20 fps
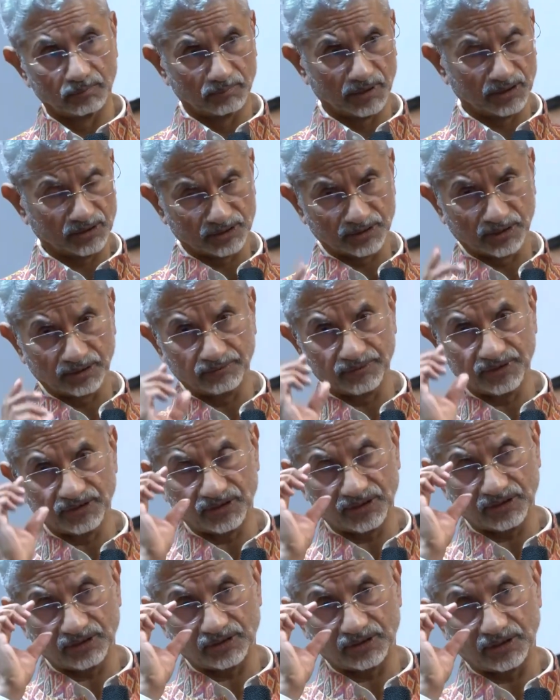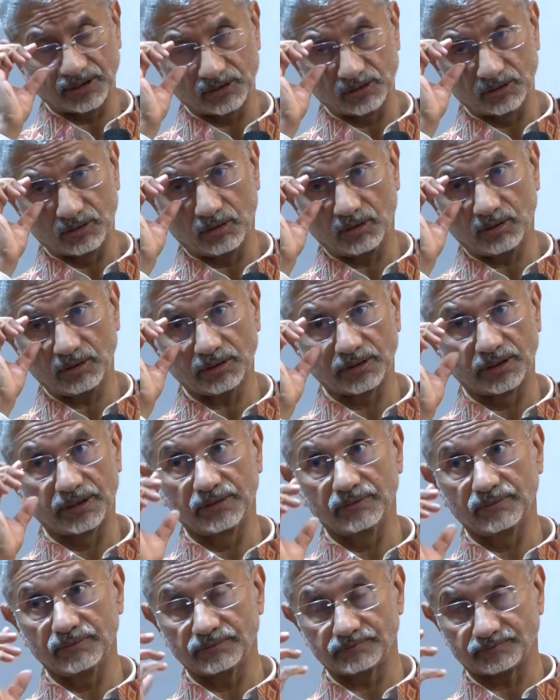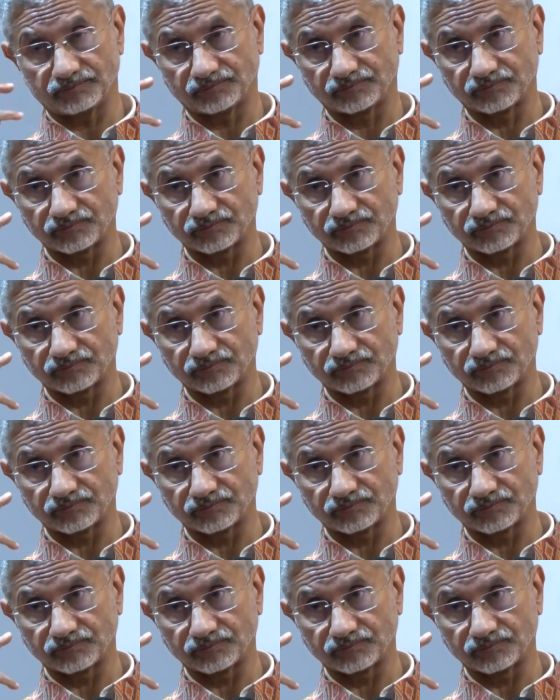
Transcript: But services does not give